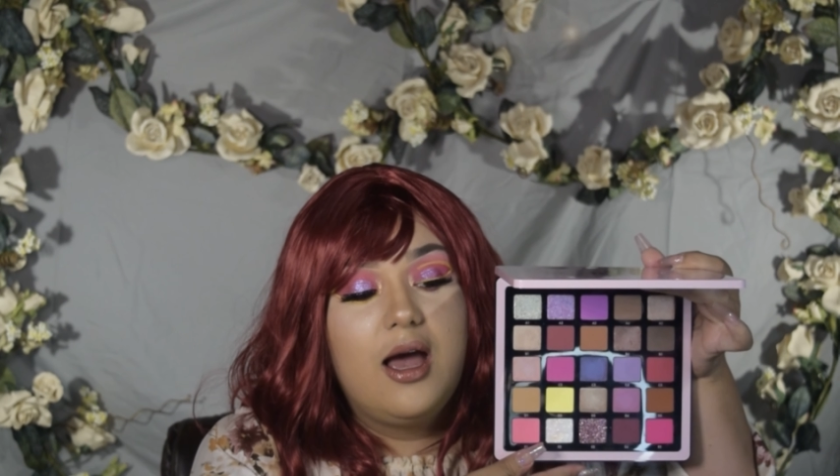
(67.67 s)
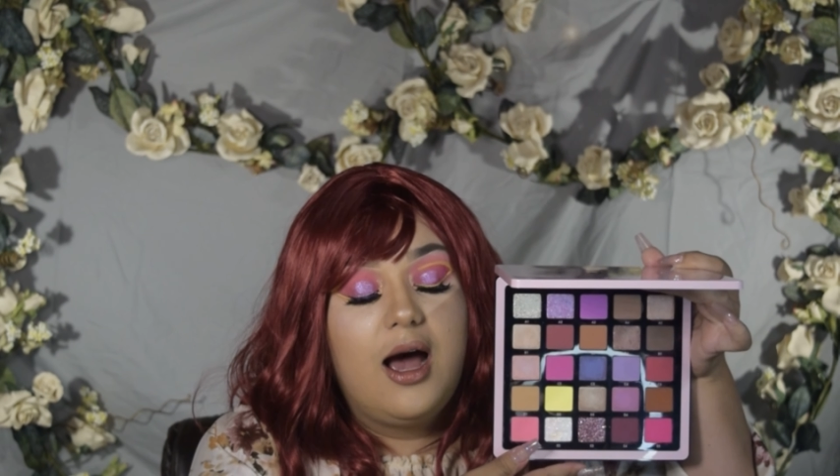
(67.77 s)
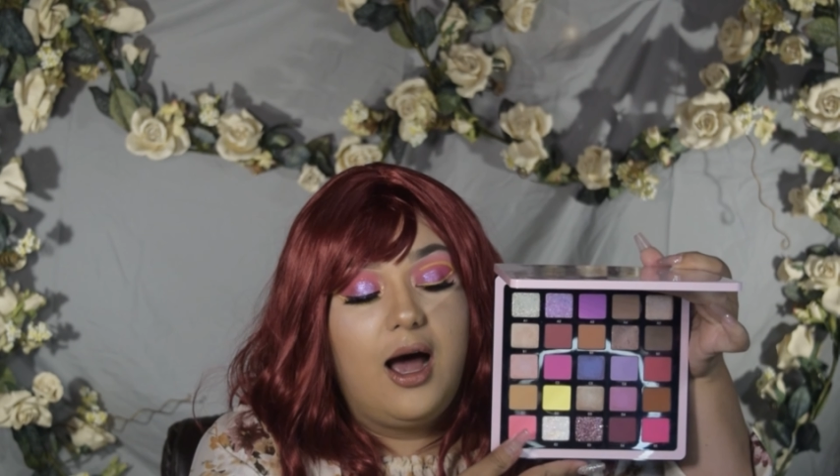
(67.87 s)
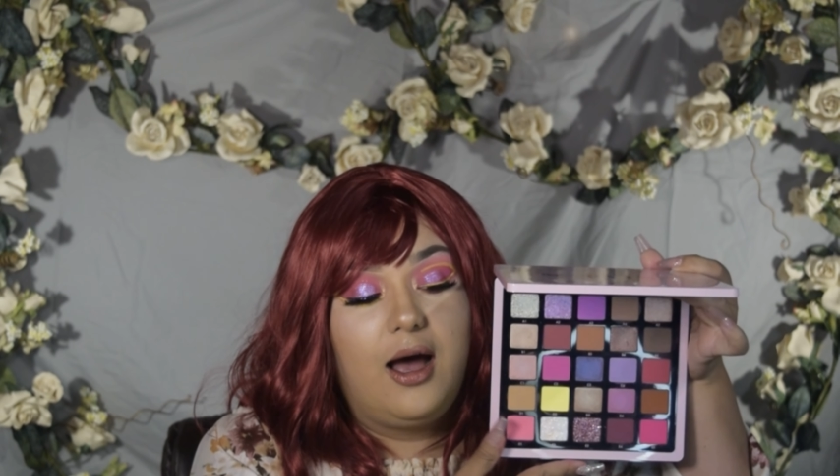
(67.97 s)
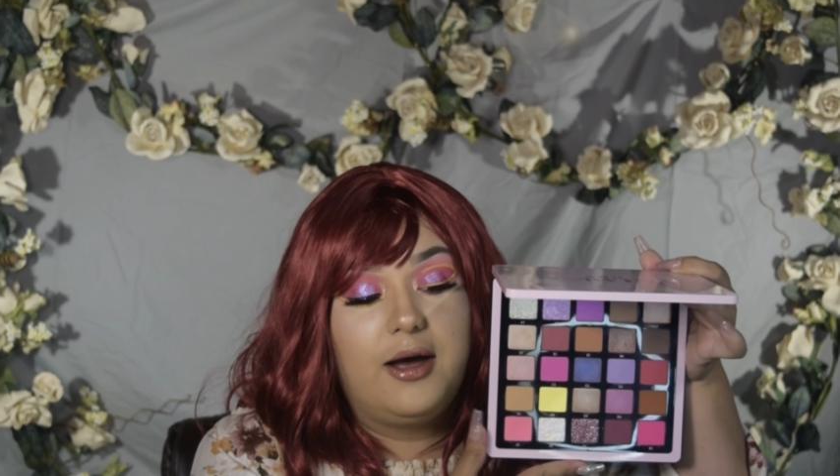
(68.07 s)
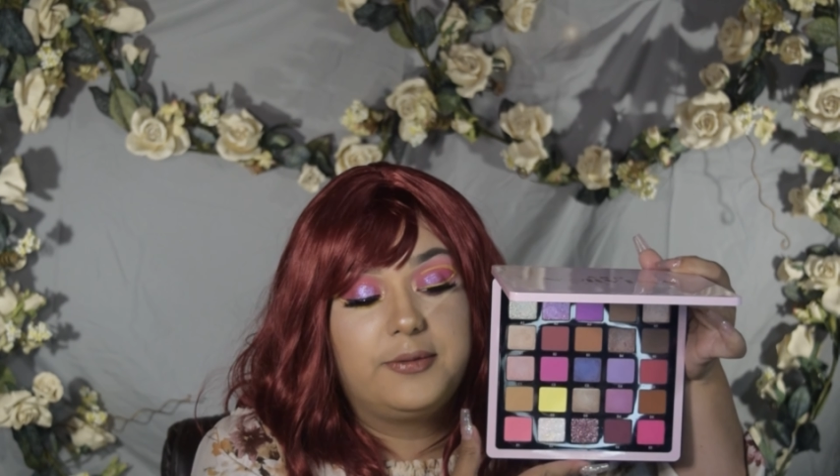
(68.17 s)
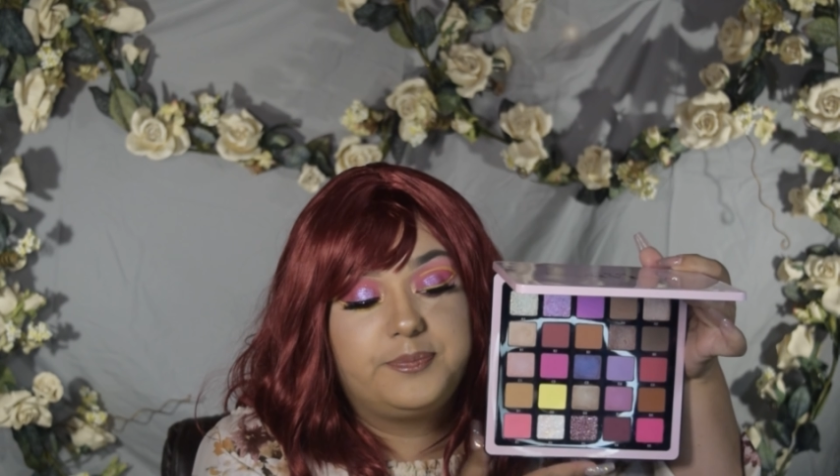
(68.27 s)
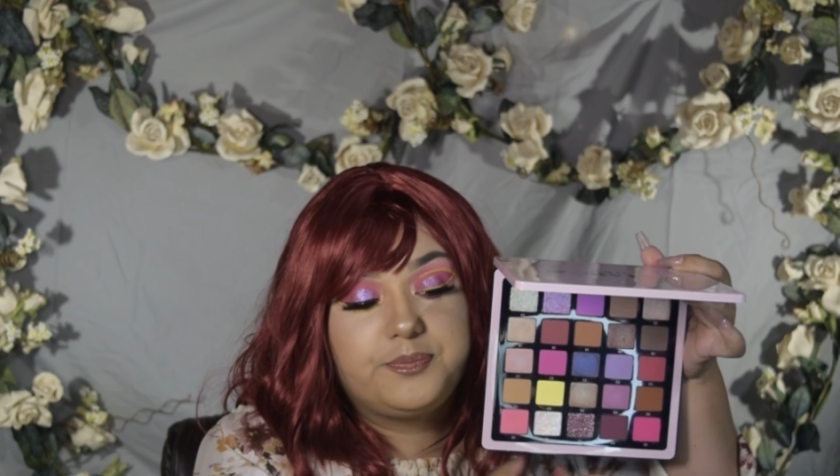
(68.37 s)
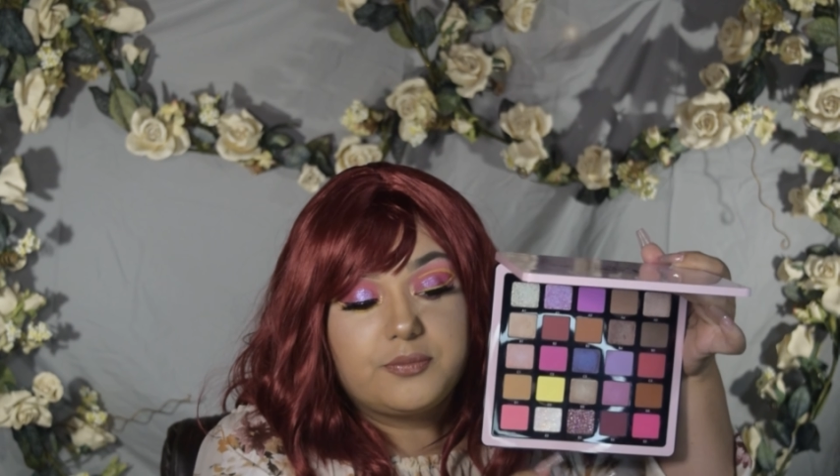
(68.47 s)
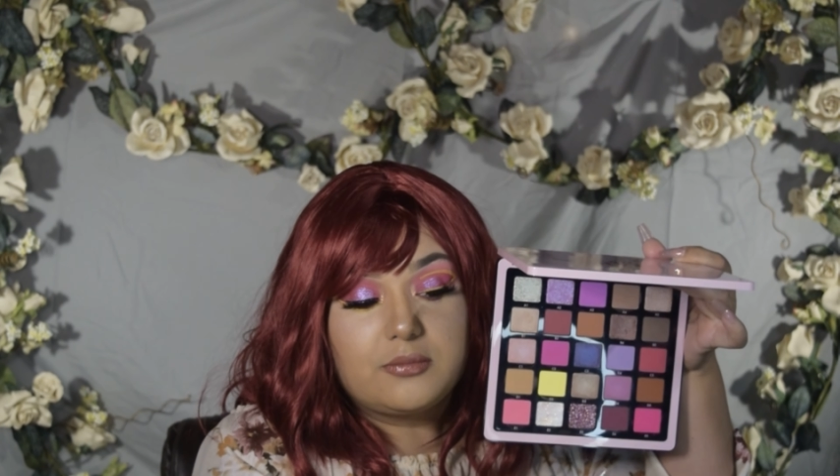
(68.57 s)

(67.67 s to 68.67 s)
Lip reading: But